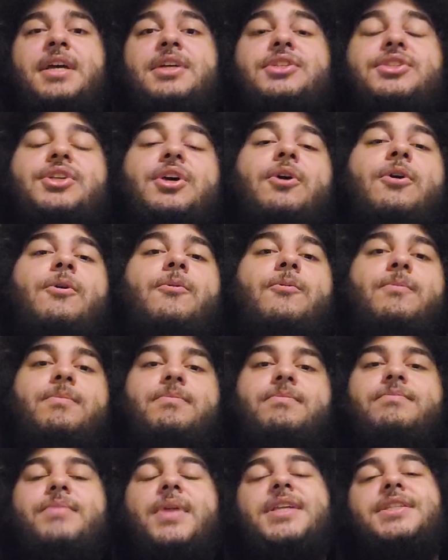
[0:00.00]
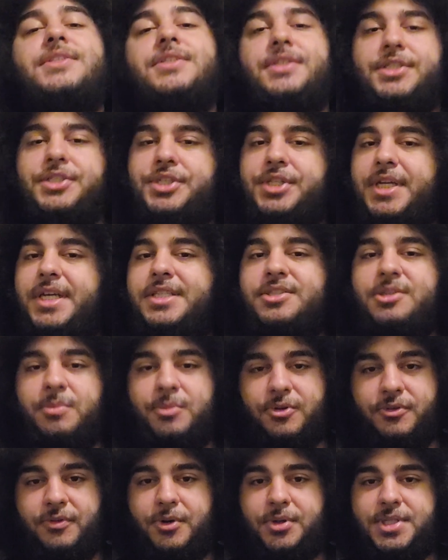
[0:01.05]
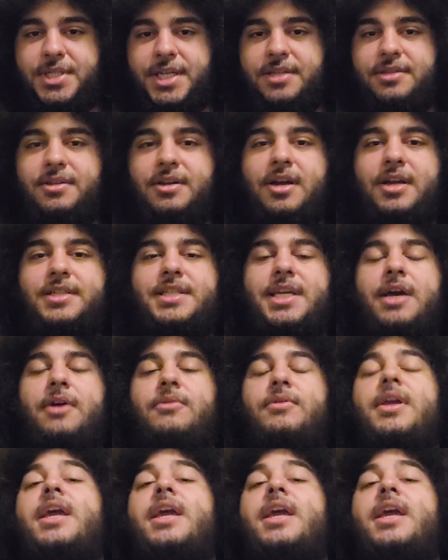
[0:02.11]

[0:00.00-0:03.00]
So basically she gets some of her teeth knocked out,